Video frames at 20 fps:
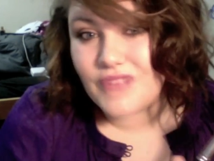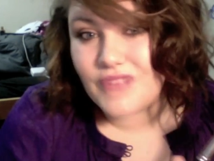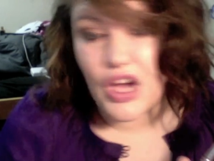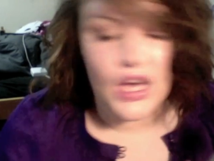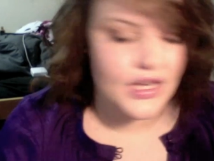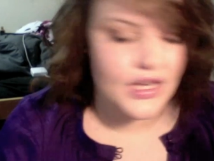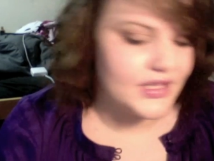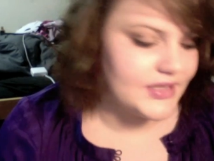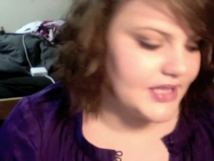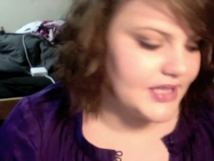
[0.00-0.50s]

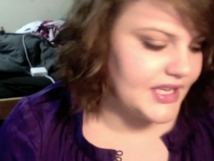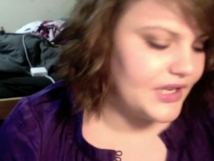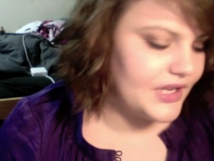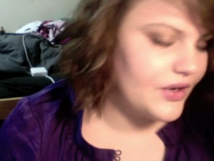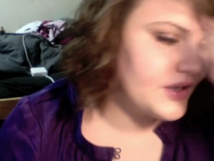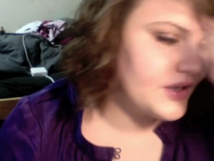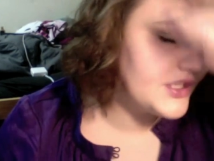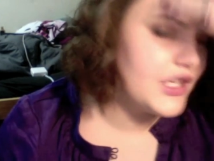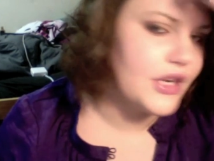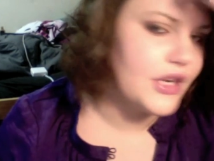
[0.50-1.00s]
honestly,
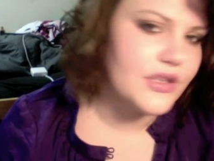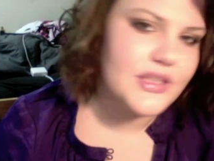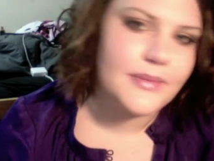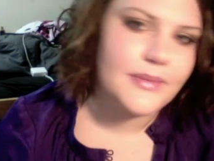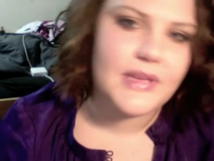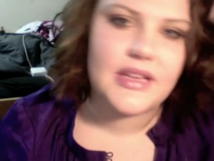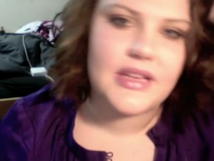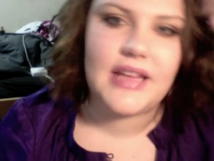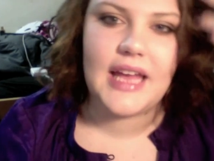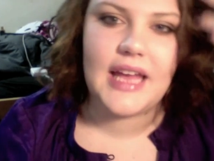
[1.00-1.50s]
or you know,
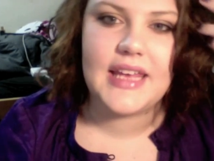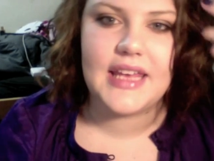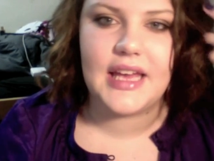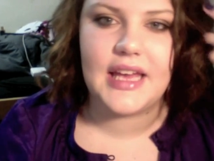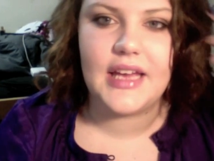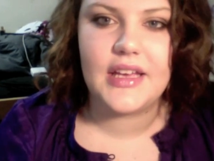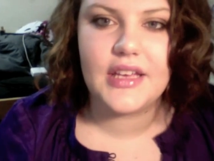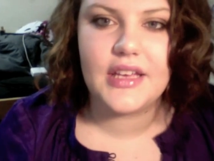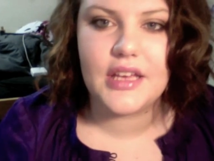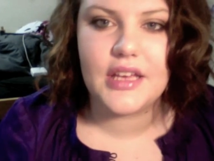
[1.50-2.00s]
something like
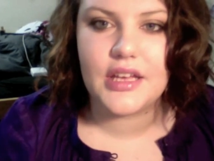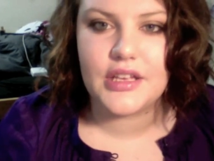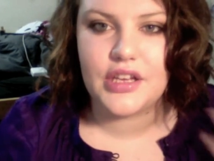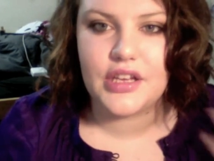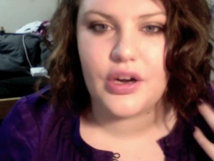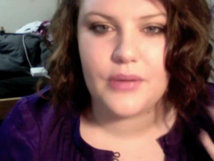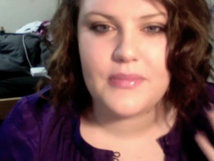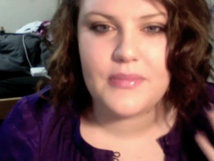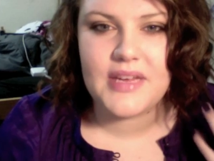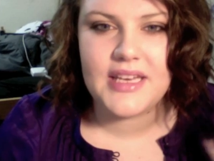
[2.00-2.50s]
it.
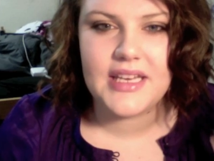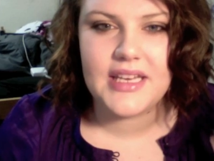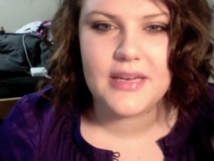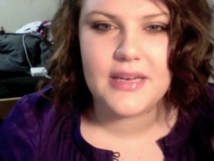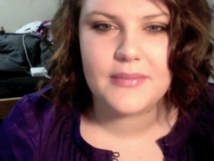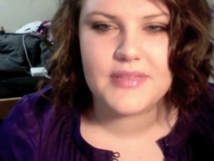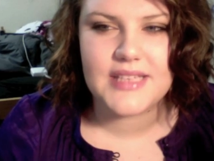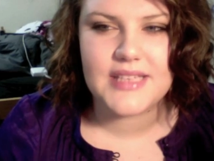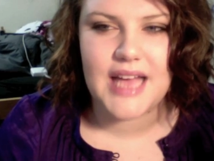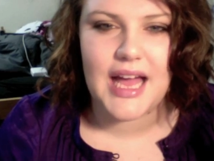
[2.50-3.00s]
You know,
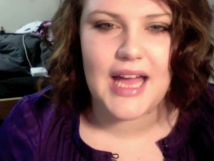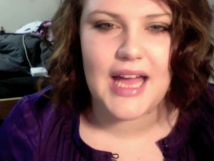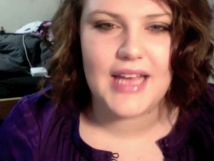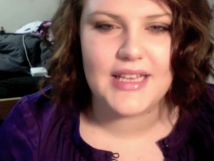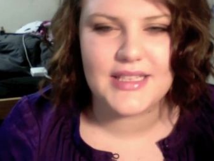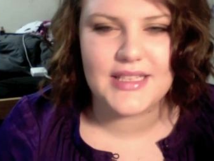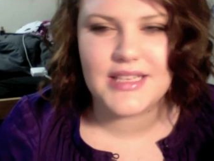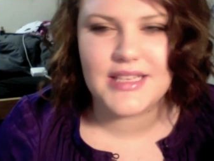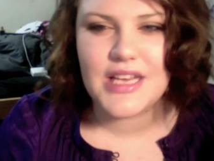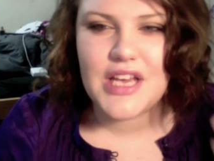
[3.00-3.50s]
medium
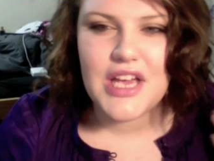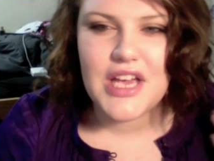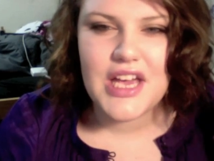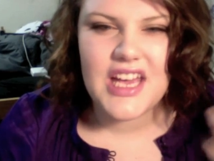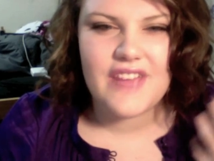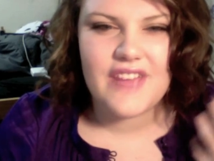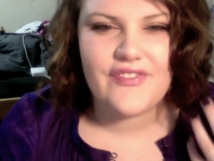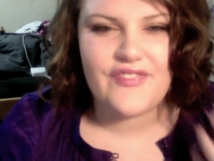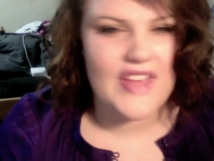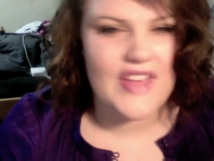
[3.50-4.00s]
size
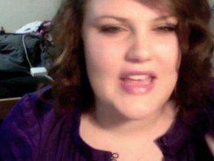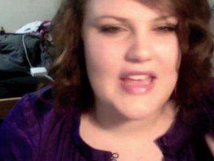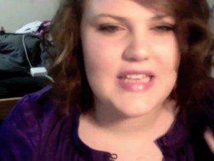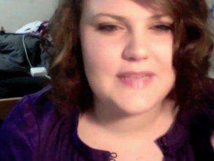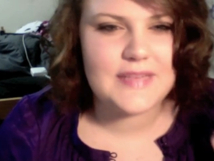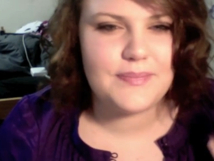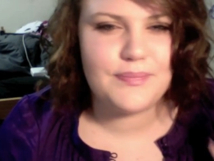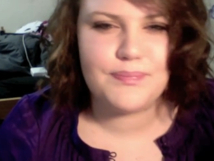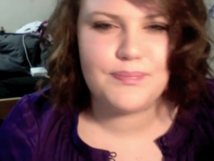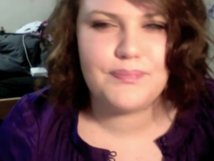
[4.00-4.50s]

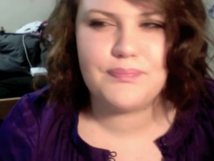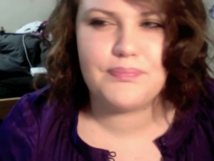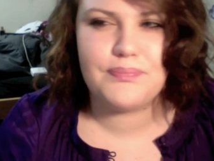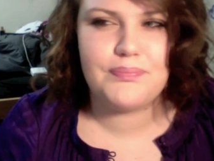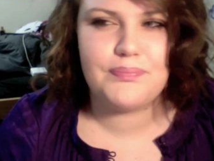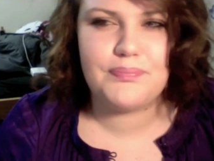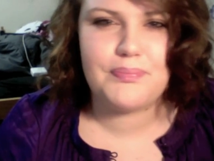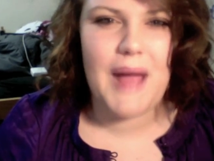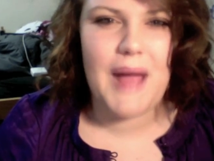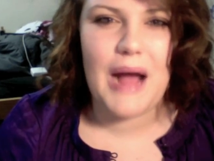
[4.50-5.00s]
face
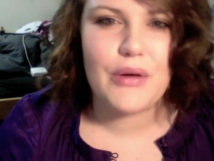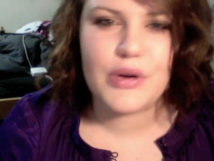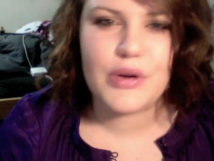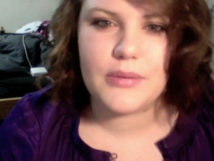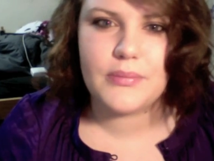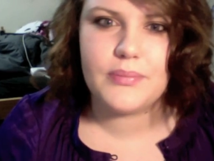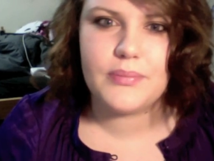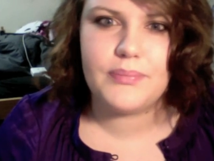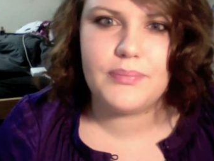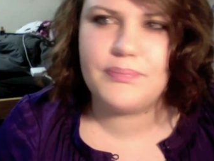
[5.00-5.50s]

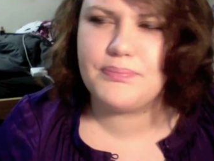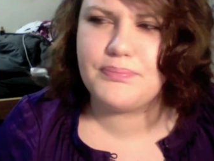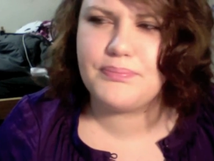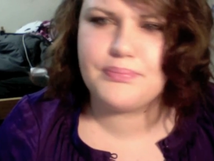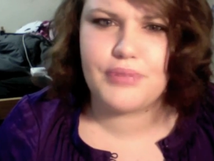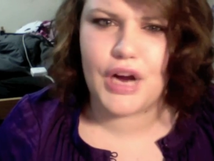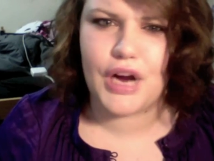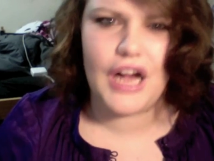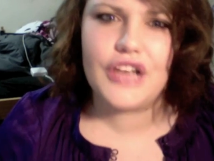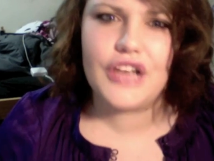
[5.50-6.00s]
powder
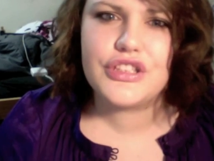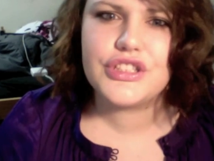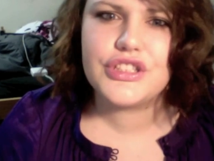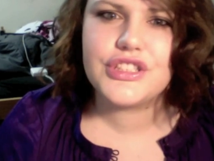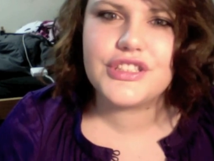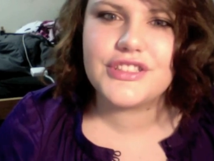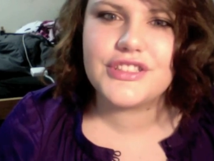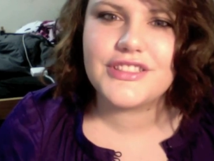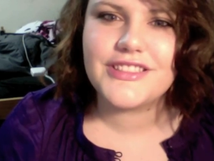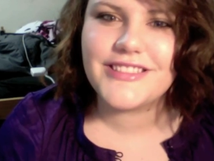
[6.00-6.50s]

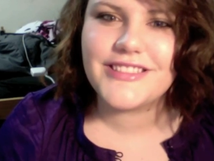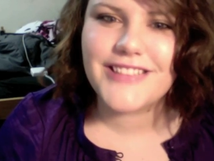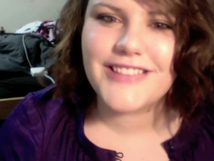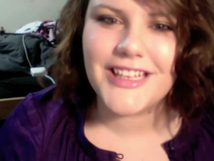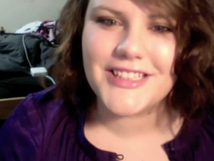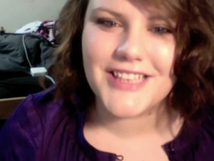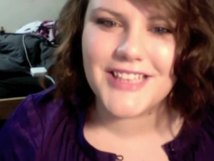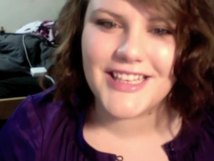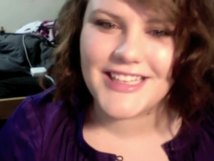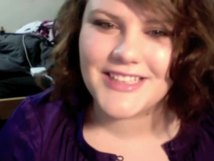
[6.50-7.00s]
brush.
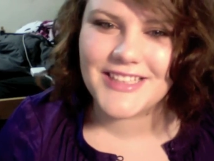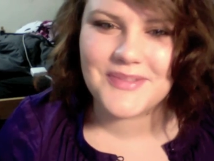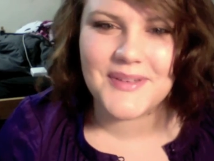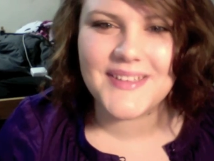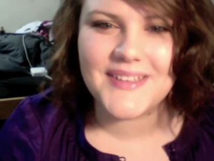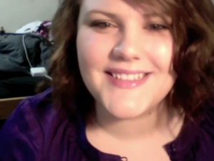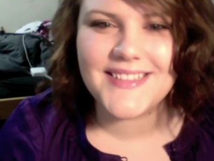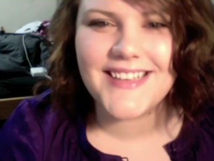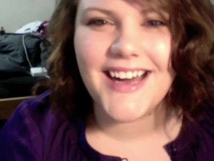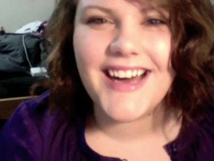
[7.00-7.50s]
That's, I guess,
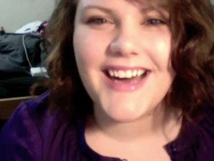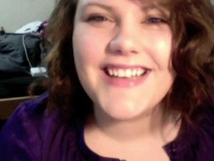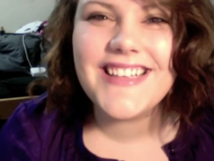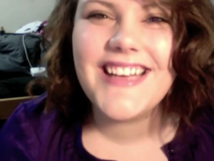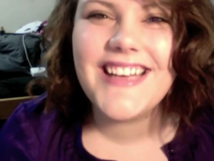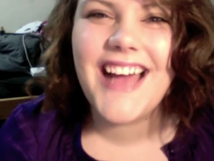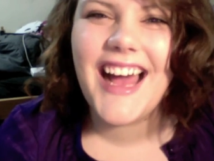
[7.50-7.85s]
what it's called.